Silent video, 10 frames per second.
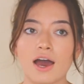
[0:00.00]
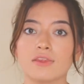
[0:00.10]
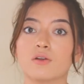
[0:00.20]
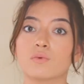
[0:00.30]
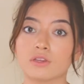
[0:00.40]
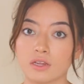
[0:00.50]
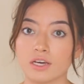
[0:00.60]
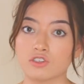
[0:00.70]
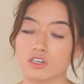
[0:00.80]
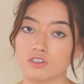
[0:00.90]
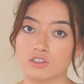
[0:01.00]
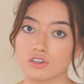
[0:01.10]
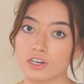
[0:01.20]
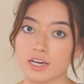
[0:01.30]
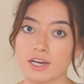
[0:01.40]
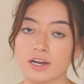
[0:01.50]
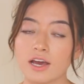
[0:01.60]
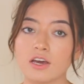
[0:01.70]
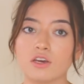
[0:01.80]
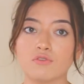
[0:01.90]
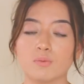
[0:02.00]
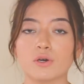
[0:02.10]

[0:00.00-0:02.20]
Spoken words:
And then when the light turns green, if you